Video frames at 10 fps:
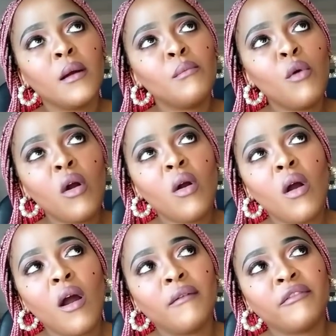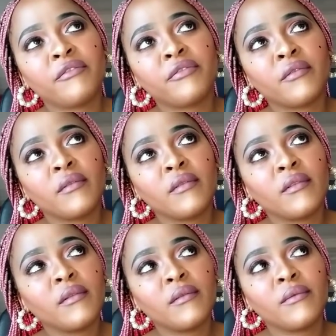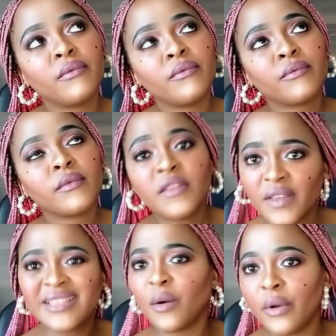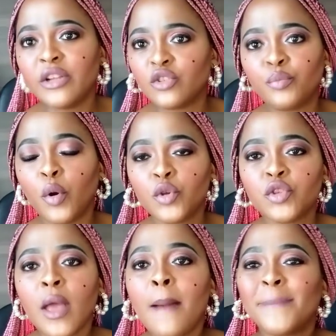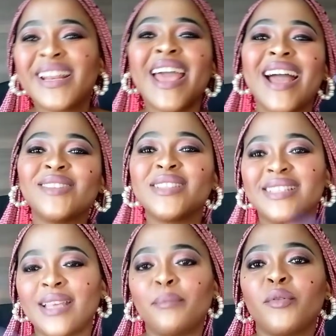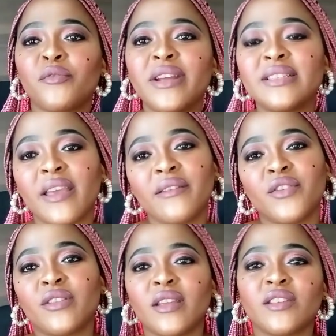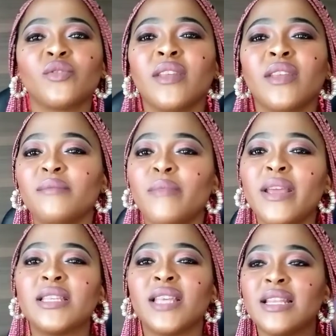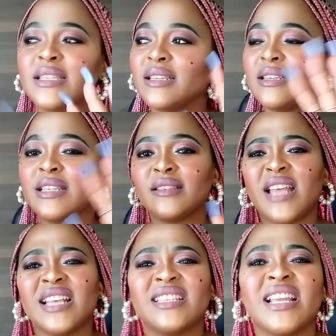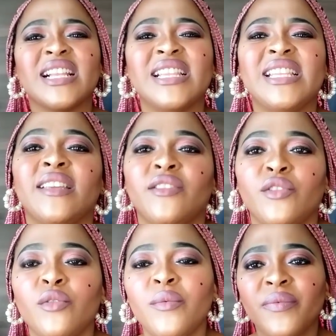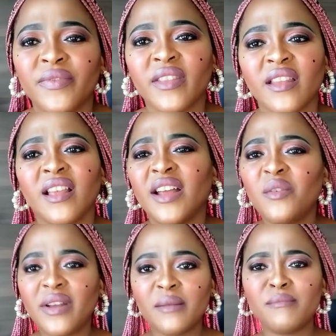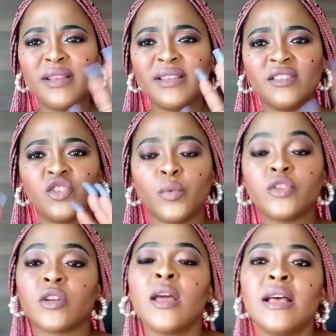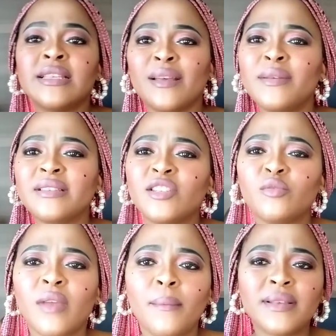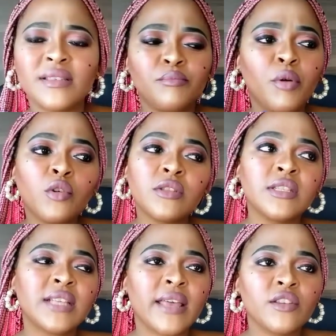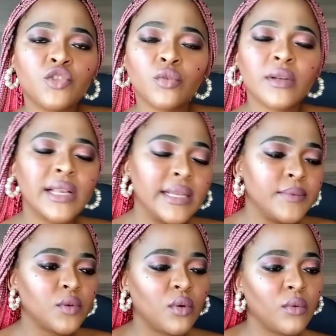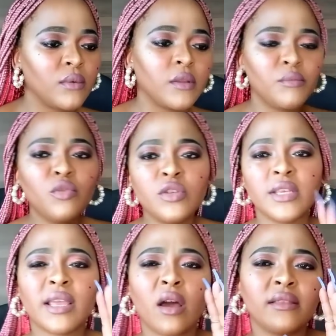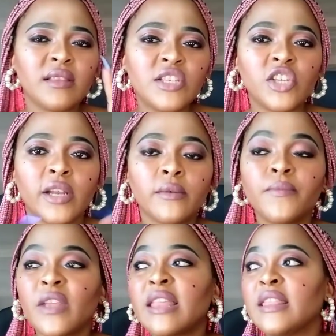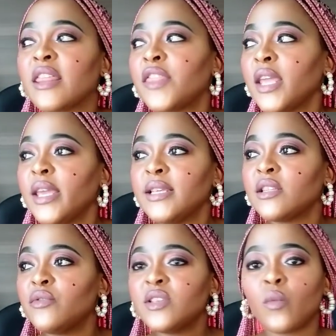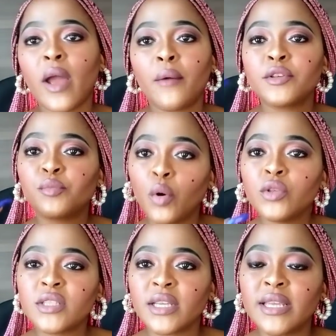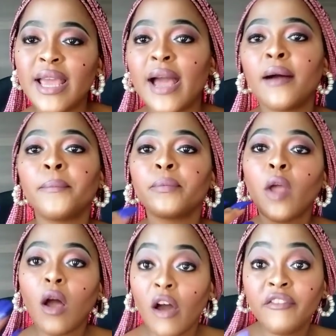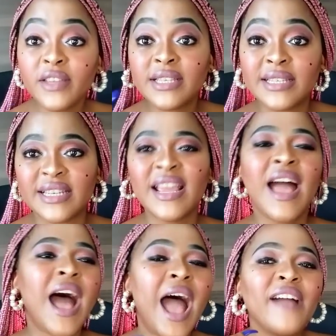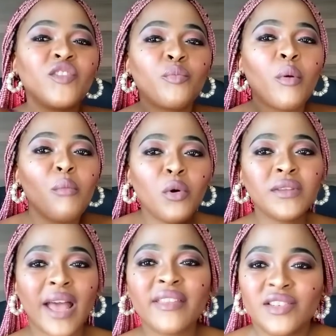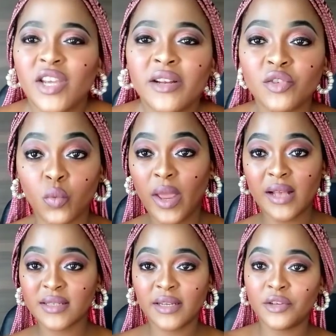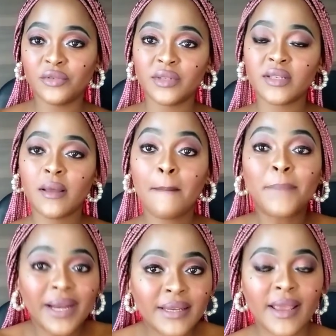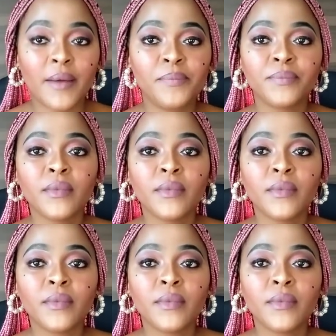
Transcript: more of the things I wanted to post, but I had to separate everything so that it makes sense and it's nice and clean, you know? I don't want to miss the situation. Someone said to me, I mustn't post these other short clips or the music on this channel. The thing is, the reason why I was posting here, obviously, I have to promote the other channels. Where else can I do it but here?